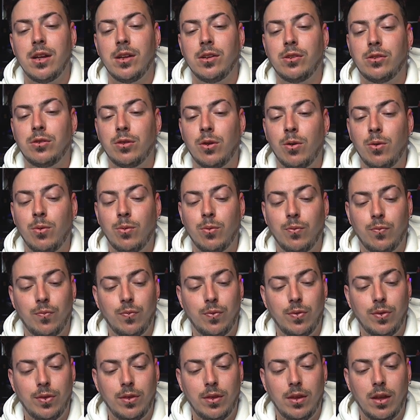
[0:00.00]
So
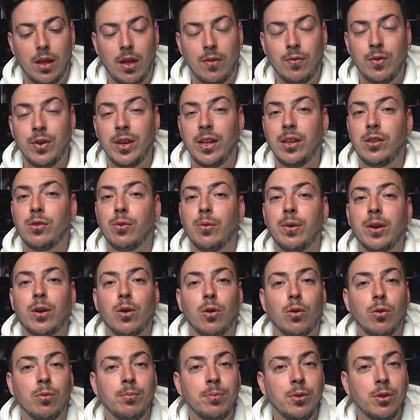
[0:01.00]
if you need to
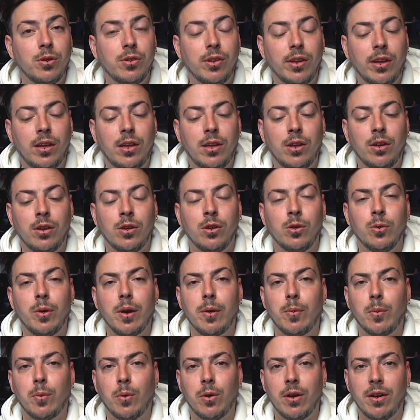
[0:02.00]
record music, you can do
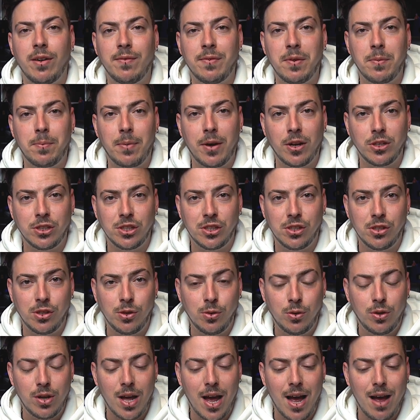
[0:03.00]
it with whatever budget
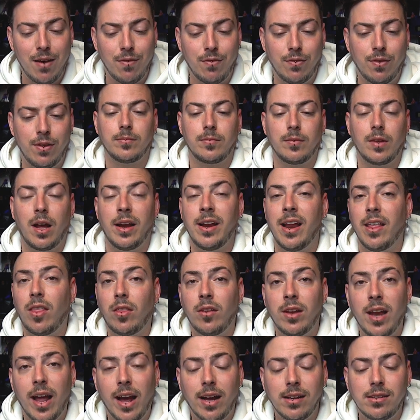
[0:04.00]
you have.
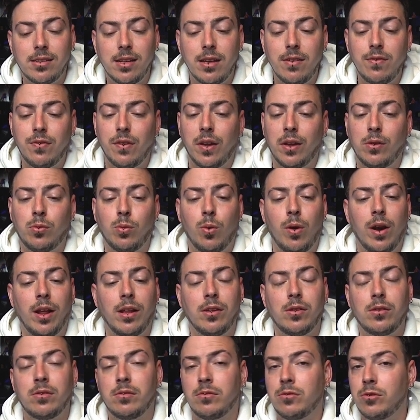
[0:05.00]
Another negative is what
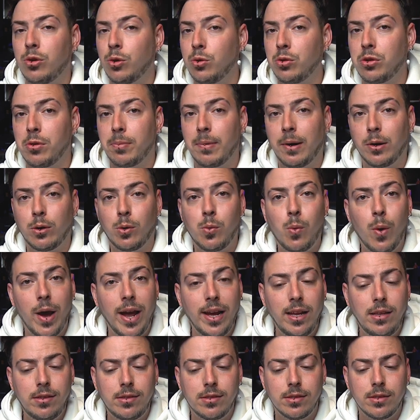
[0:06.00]
I told you about
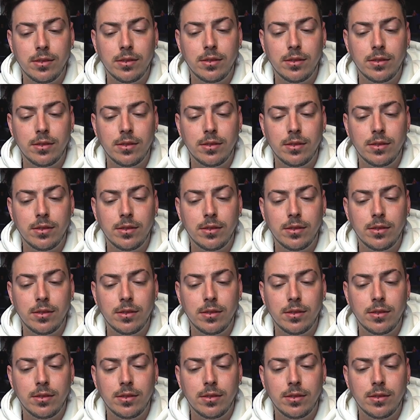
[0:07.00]
weight.